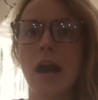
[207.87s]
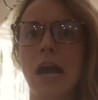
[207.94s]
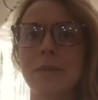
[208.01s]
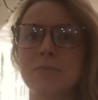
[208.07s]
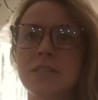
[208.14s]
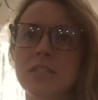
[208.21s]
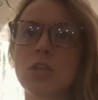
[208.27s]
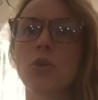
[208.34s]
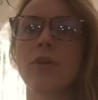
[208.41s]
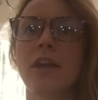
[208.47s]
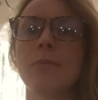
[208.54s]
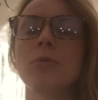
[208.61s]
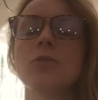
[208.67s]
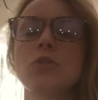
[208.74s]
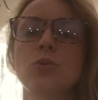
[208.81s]
I'm still
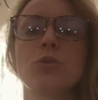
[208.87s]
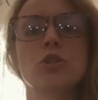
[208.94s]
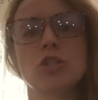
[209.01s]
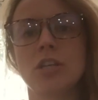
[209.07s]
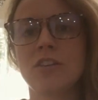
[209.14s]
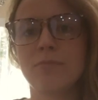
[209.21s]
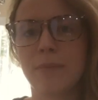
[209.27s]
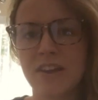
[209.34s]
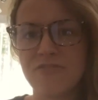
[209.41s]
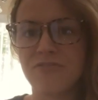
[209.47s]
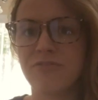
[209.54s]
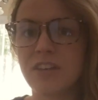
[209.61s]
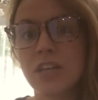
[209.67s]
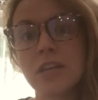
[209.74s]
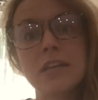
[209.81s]
able to achieve my
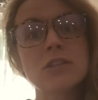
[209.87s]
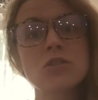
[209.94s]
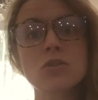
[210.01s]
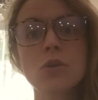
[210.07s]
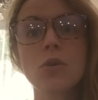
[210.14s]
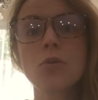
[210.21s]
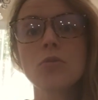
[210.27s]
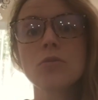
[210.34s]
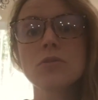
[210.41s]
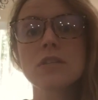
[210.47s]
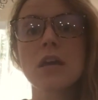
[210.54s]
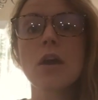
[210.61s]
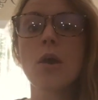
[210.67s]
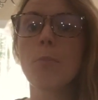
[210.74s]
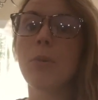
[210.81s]
fitness
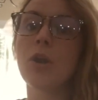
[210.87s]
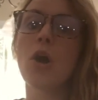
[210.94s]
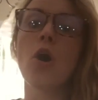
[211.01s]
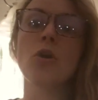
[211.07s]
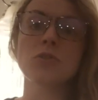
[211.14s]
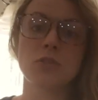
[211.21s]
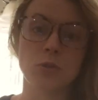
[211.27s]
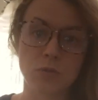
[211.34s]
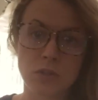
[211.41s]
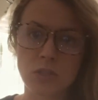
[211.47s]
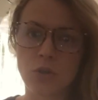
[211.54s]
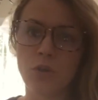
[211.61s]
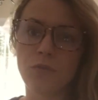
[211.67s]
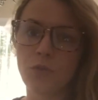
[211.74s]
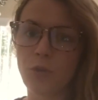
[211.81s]
goals, but also
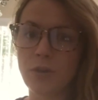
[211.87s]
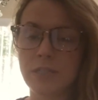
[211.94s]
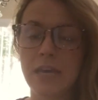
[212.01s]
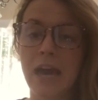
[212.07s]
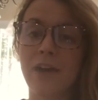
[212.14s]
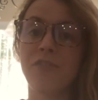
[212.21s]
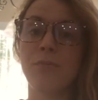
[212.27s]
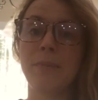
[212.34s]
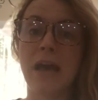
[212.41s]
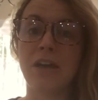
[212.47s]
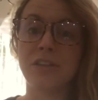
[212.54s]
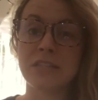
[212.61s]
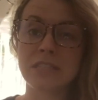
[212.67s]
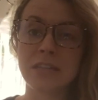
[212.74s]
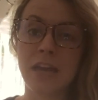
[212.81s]
still, of course, have a
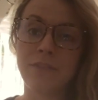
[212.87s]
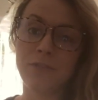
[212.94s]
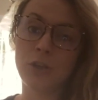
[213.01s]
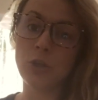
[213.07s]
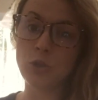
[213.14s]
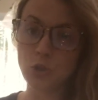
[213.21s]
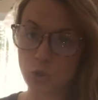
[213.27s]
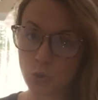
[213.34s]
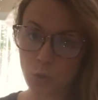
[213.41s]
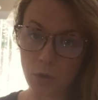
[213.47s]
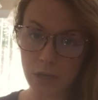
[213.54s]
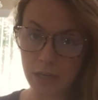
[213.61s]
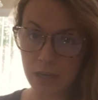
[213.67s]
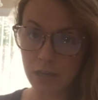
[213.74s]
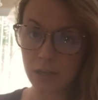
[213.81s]
balanced life and
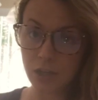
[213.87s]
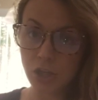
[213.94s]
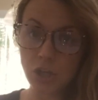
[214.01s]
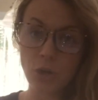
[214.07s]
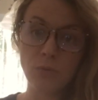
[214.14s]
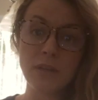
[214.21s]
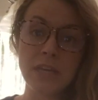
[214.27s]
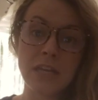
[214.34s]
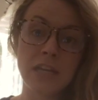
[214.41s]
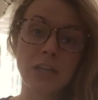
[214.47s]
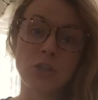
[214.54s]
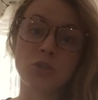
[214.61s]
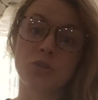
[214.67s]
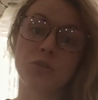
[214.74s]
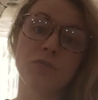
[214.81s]
enjoy,
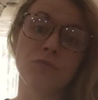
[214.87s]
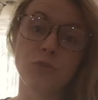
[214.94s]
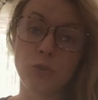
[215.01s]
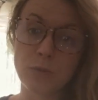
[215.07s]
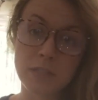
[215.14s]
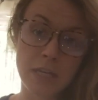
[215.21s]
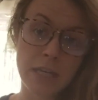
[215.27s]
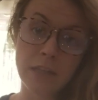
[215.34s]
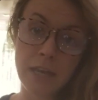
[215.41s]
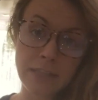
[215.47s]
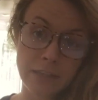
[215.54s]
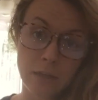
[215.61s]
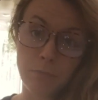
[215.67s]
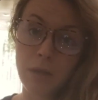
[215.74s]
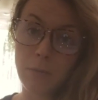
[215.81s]
eating certain foods that I like
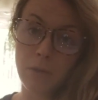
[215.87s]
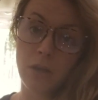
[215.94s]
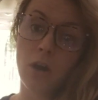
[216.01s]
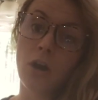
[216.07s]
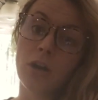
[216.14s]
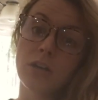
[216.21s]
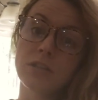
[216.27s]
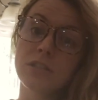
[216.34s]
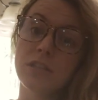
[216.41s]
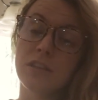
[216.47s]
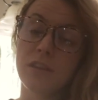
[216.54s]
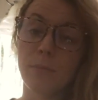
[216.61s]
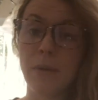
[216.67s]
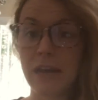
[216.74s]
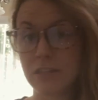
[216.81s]
that maybe aren't
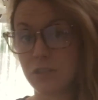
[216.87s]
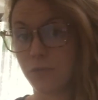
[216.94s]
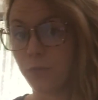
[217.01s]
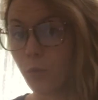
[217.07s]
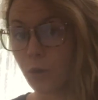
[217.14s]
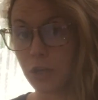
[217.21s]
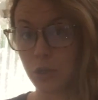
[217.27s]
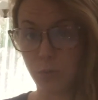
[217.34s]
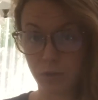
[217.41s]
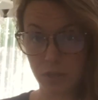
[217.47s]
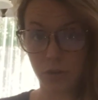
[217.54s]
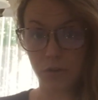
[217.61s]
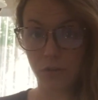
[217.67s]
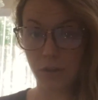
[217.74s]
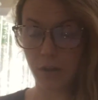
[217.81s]
the best for you
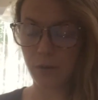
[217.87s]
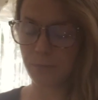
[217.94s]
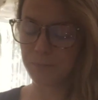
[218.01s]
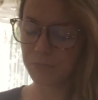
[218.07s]
here or there.